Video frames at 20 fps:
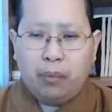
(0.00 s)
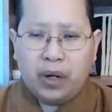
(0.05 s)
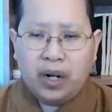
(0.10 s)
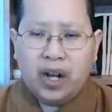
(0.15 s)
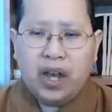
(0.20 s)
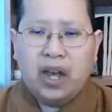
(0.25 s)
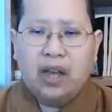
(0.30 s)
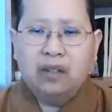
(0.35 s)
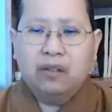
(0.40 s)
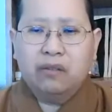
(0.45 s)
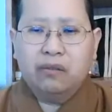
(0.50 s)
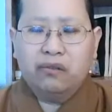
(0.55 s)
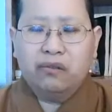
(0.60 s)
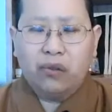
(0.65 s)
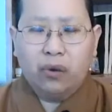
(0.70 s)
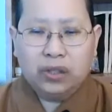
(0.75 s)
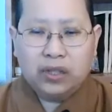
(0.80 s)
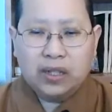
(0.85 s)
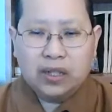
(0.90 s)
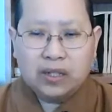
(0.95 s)
plan
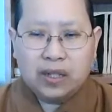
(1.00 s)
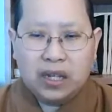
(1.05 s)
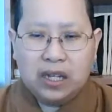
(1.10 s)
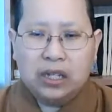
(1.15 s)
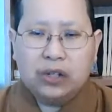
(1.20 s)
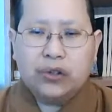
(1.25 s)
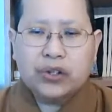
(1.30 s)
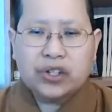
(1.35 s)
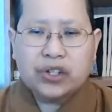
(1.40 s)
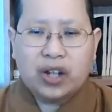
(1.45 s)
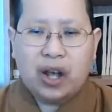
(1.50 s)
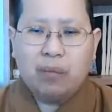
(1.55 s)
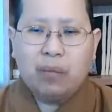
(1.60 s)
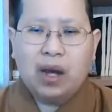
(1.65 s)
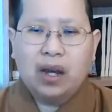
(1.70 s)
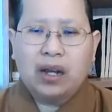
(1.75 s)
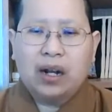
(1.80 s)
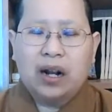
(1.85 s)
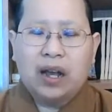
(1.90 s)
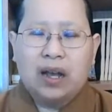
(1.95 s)
for this English
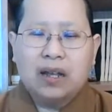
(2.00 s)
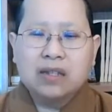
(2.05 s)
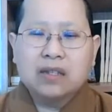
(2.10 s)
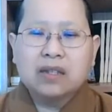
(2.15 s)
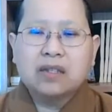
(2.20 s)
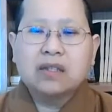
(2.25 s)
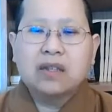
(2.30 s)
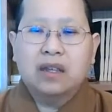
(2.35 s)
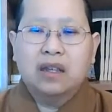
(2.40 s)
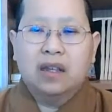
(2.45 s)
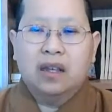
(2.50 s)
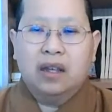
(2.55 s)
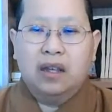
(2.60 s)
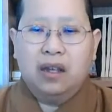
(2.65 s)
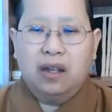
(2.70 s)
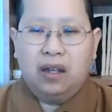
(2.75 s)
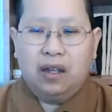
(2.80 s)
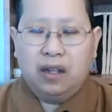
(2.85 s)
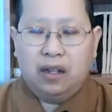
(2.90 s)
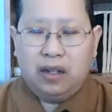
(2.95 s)
Dharma class,
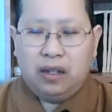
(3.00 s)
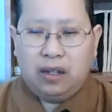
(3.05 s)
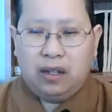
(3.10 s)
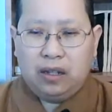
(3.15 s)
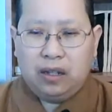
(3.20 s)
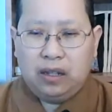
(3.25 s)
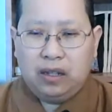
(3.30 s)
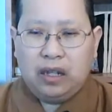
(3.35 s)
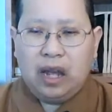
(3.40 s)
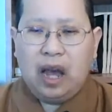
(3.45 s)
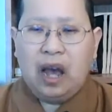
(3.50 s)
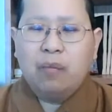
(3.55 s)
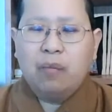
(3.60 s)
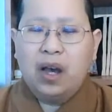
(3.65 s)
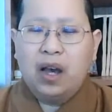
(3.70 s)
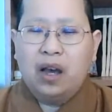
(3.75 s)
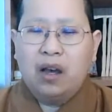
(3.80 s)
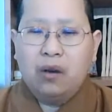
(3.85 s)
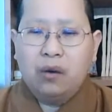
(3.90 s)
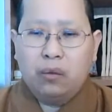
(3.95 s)

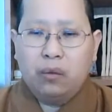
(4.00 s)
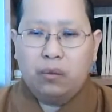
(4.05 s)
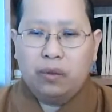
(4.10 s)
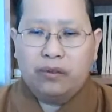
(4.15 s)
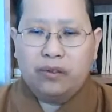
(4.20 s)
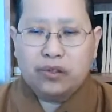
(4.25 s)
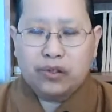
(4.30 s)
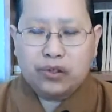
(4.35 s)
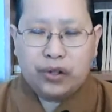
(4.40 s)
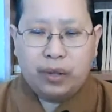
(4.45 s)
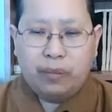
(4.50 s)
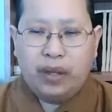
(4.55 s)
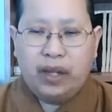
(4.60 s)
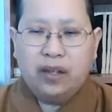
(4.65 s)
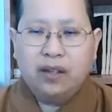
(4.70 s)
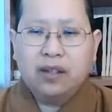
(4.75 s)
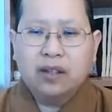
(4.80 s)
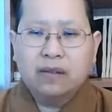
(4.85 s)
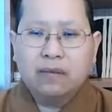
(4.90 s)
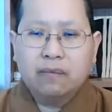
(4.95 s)
Dharma with
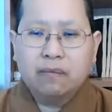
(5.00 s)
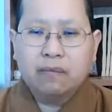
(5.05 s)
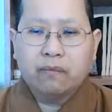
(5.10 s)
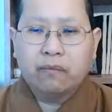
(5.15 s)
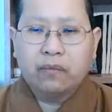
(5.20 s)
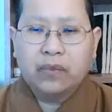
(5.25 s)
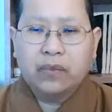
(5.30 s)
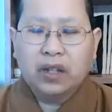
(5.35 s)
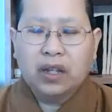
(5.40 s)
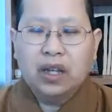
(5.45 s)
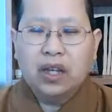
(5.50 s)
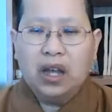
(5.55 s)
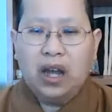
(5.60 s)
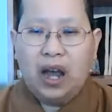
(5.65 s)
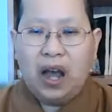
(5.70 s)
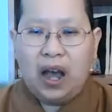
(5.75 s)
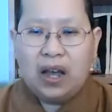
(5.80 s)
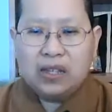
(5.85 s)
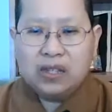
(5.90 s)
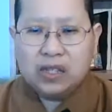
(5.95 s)
streaming,
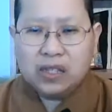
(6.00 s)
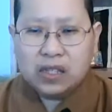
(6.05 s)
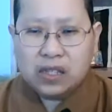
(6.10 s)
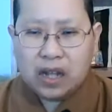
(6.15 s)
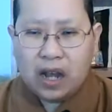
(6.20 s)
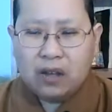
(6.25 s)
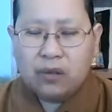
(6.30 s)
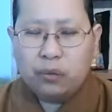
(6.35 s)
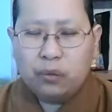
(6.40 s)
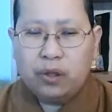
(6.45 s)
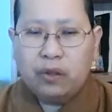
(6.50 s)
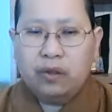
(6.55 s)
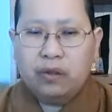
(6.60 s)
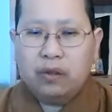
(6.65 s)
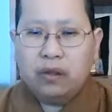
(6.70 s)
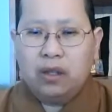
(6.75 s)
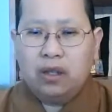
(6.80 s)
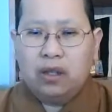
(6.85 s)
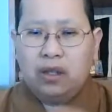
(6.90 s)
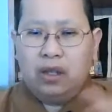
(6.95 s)
I start
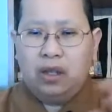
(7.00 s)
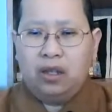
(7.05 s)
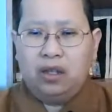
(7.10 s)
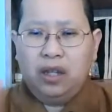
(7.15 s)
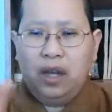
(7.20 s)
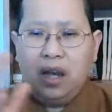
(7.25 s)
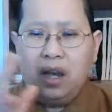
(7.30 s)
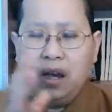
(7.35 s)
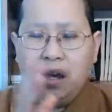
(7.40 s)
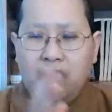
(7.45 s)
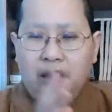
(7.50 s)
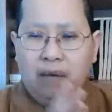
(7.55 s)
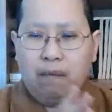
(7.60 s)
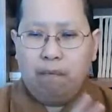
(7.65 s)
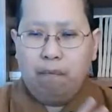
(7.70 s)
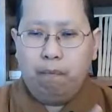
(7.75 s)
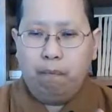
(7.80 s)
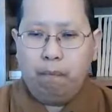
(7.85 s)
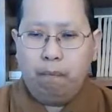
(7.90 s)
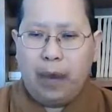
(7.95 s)
with the
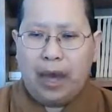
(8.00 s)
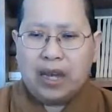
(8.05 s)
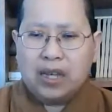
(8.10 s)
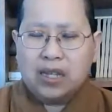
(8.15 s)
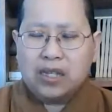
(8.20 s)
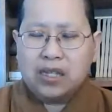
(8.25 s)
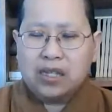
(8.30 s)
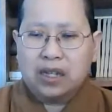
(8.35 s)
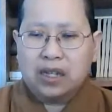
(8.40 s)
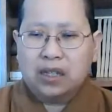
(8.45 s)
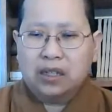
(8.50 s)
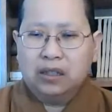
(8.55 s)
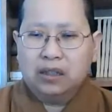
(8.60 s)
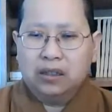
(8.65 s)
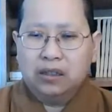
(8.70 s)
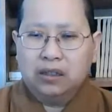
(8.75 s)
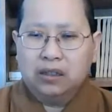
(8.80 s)
basic